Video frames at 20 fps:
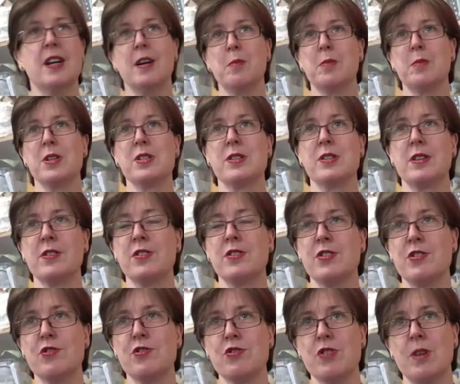my son's
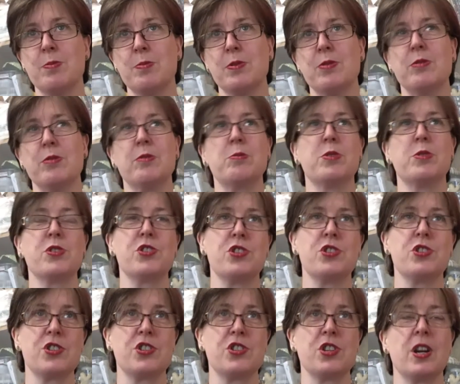in trouble, what do
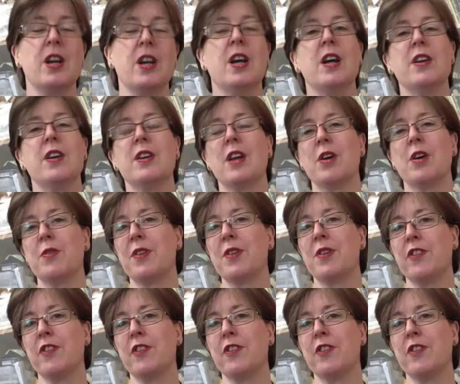you know,